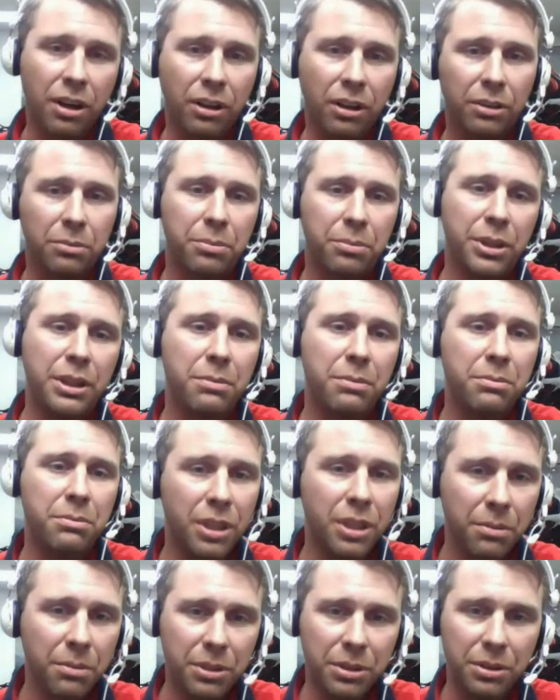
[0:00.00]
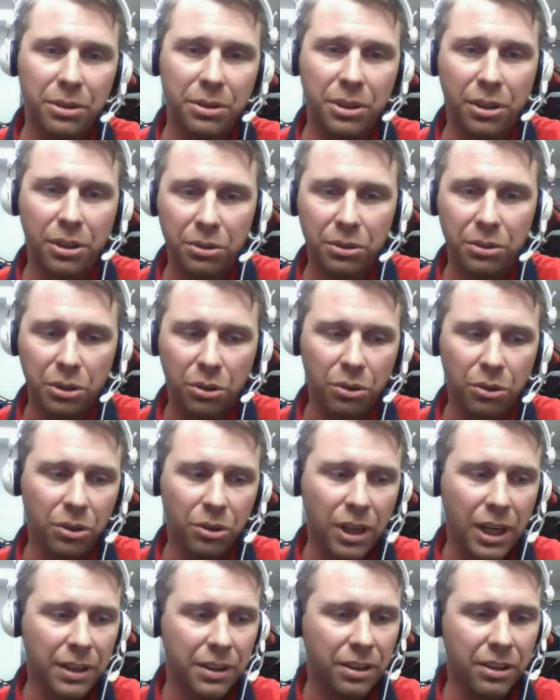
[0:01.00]
BMW. Don't go
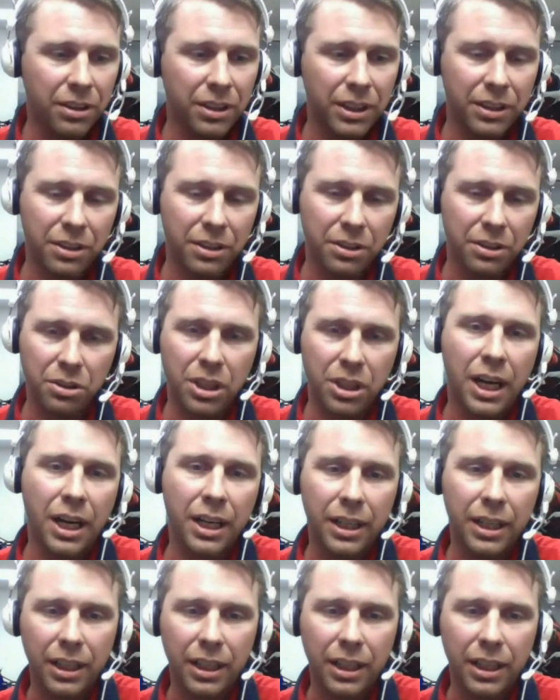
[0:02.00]
out there and get the Ducati.